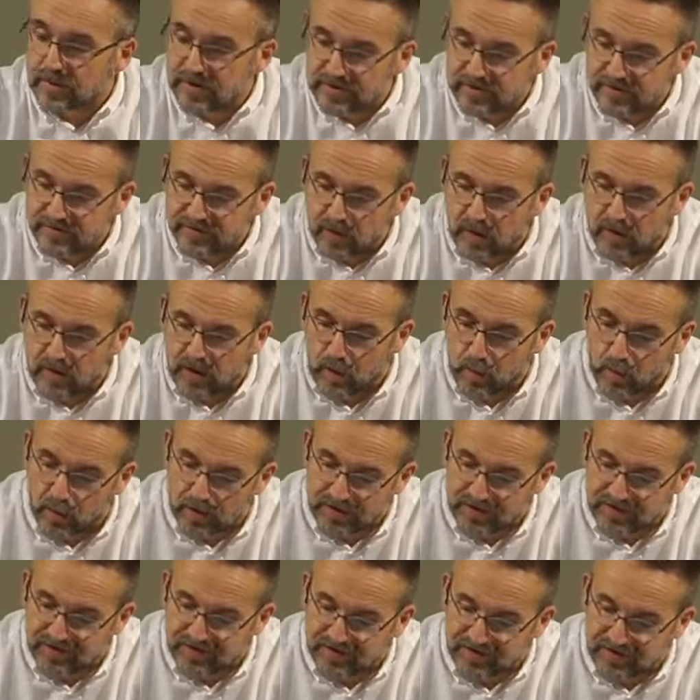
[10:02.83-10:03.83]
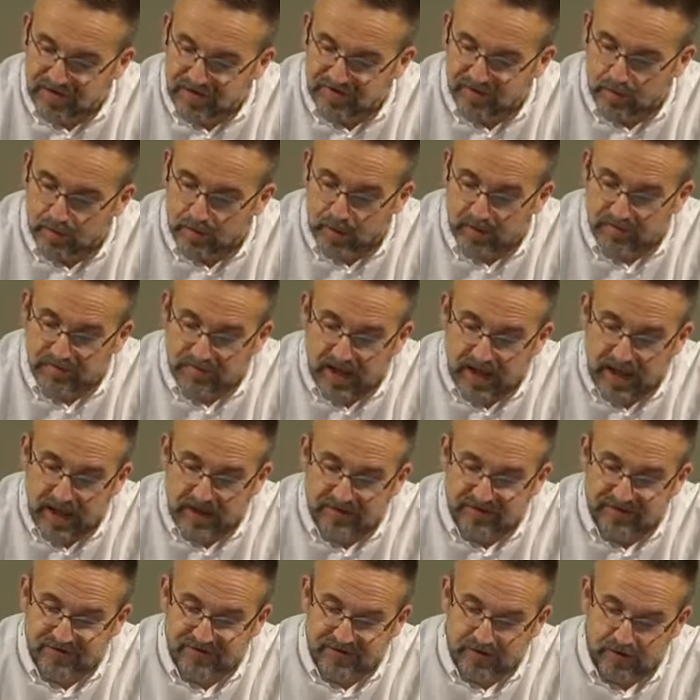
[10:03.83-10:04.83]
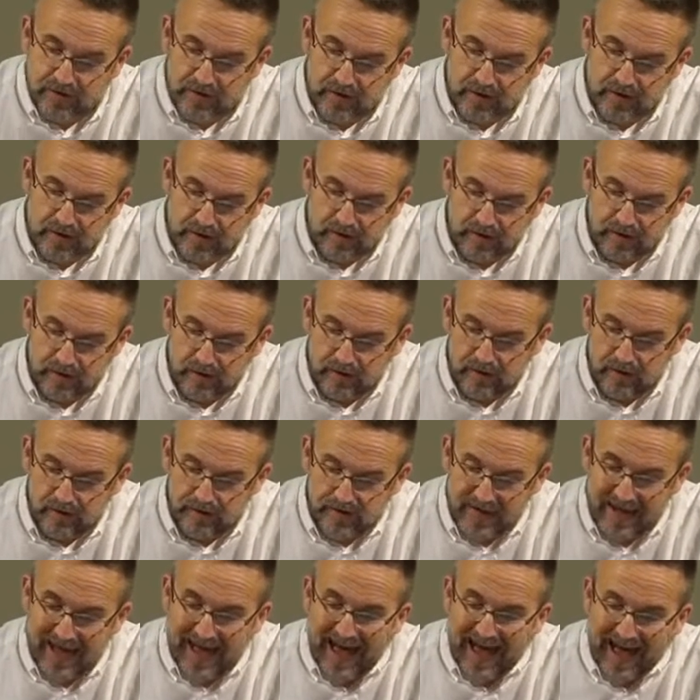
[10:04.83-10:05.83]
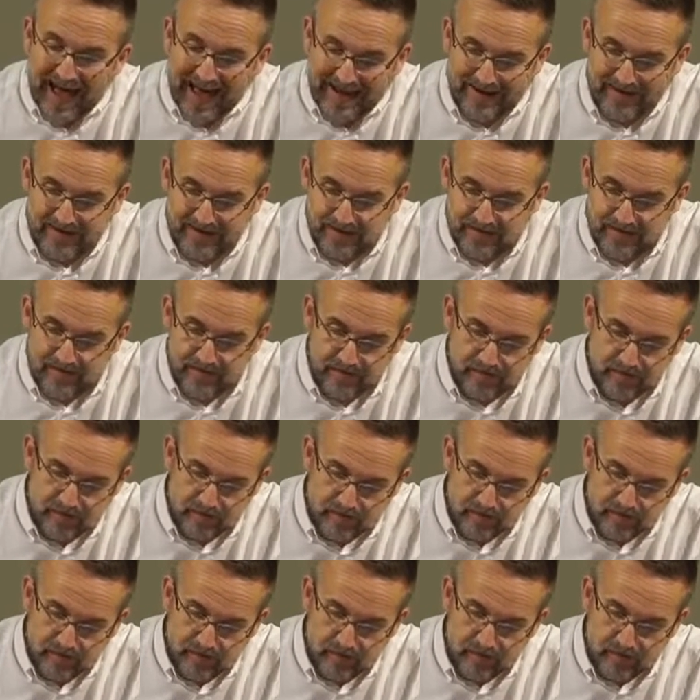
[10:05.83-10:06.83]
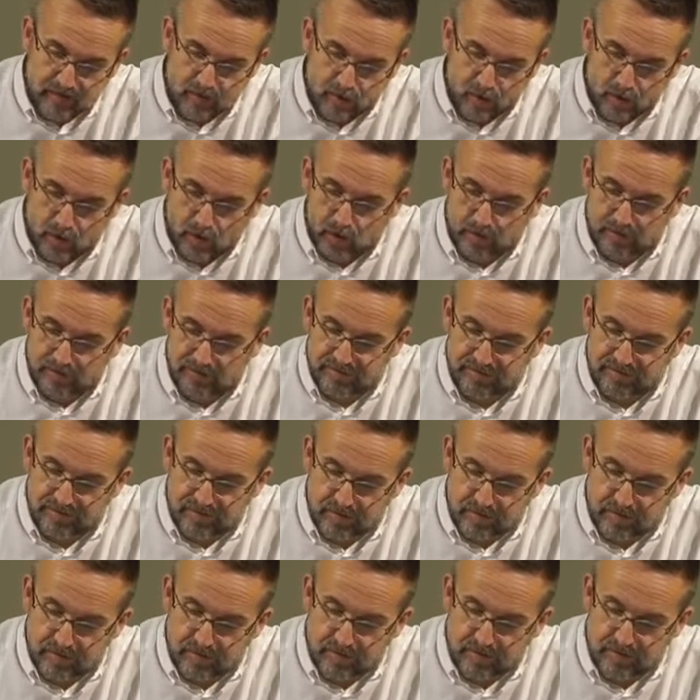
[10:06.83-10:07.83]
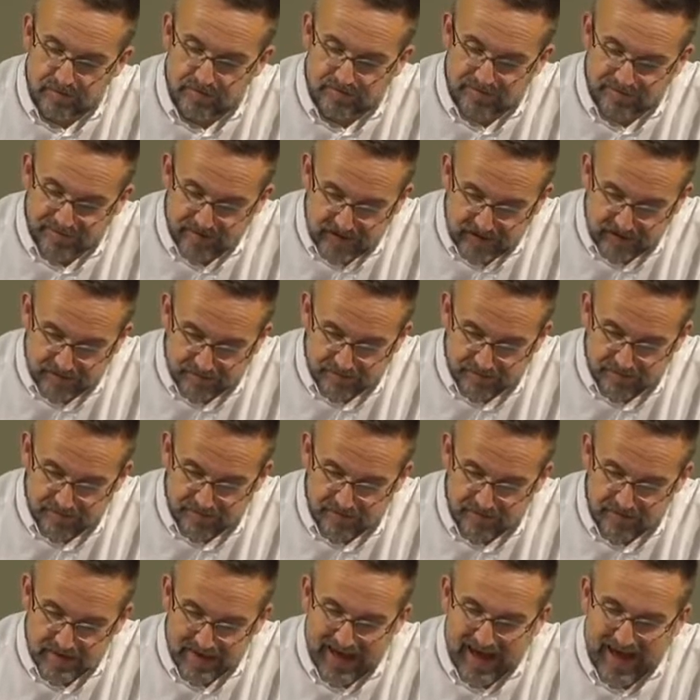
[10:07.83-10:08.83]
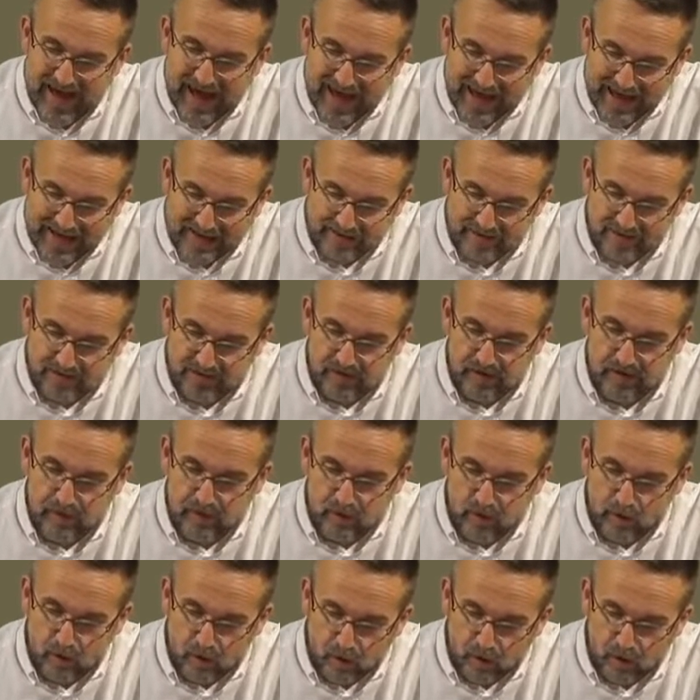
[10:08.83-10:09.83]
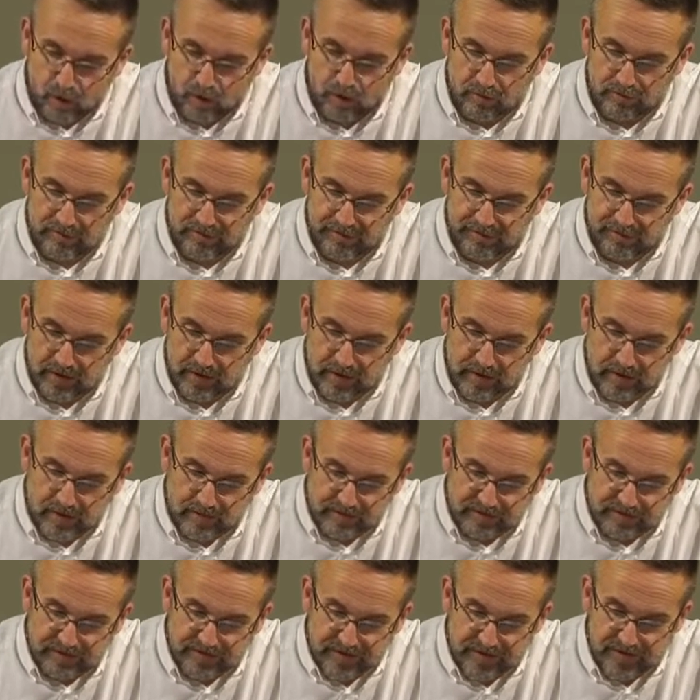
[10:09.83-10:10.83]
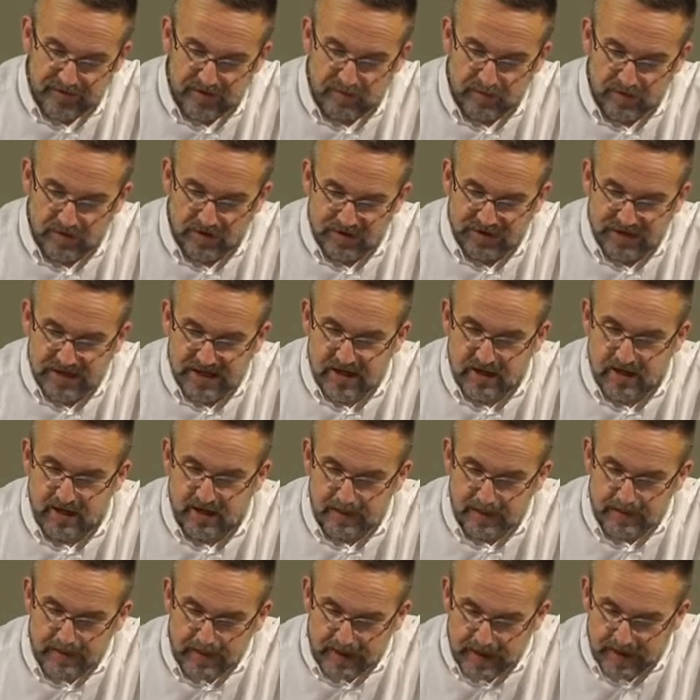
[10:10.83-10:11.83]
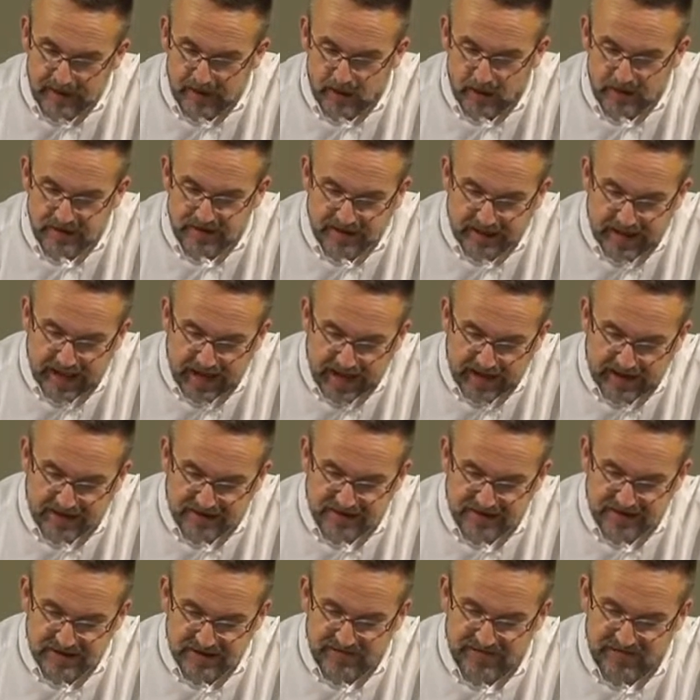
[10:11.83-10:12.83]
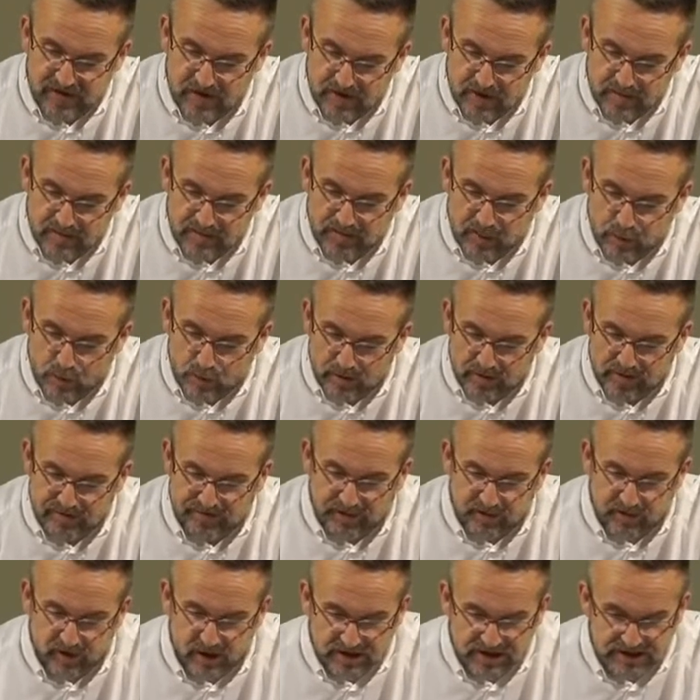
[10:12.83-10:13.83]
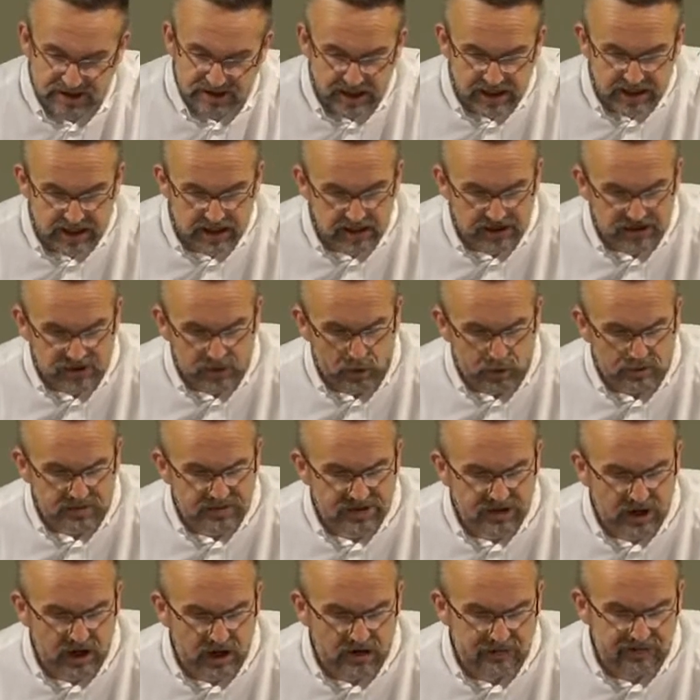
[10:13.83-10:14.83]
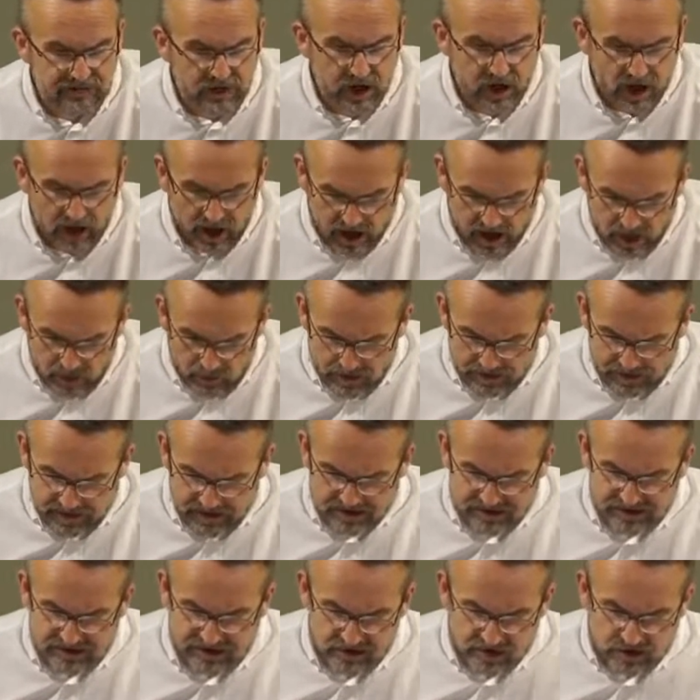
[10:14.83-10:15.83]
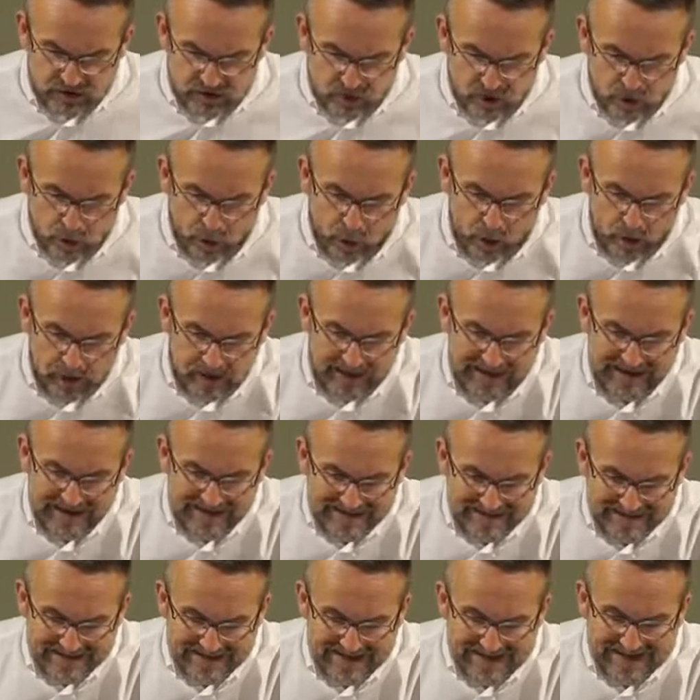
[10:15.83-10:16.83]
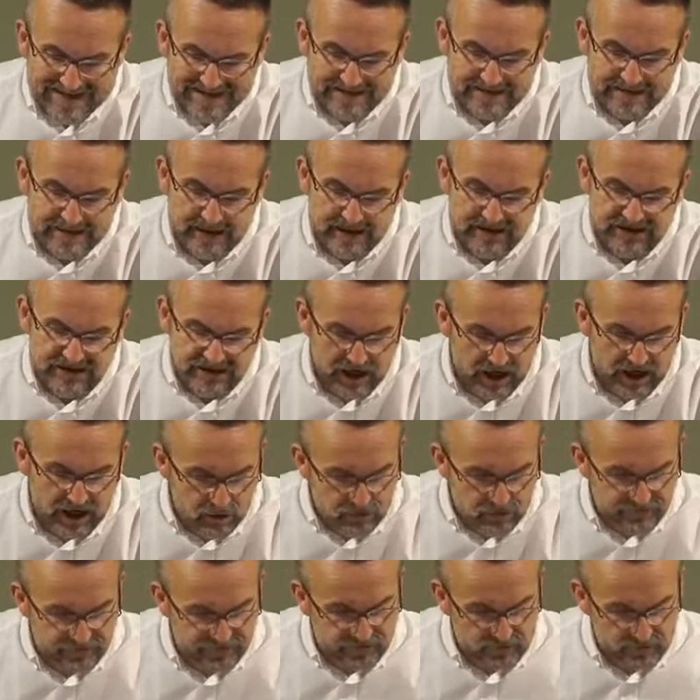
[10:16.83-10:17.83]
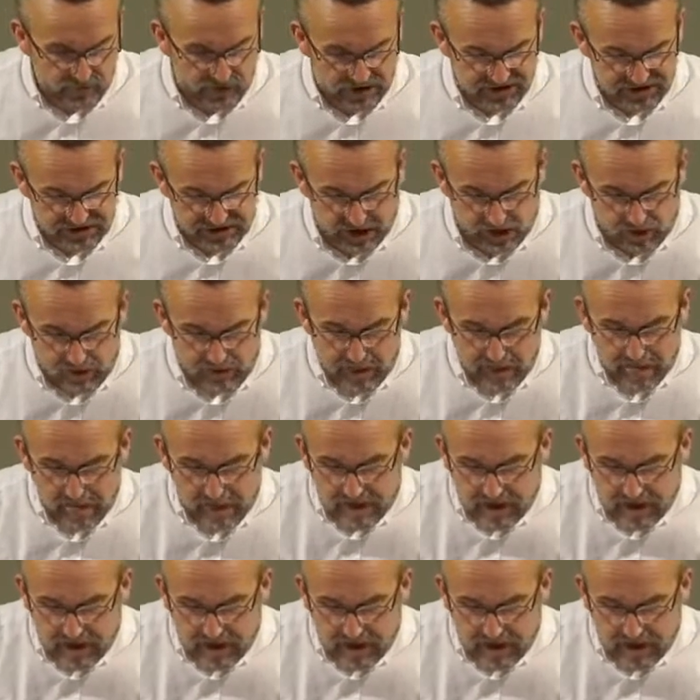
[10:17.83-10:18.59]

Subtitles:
First of all, I want you to see from our text the act of faith. The act of faith. Because here in our text, it's very important for us to observe how it is that John lays this out for us. Now,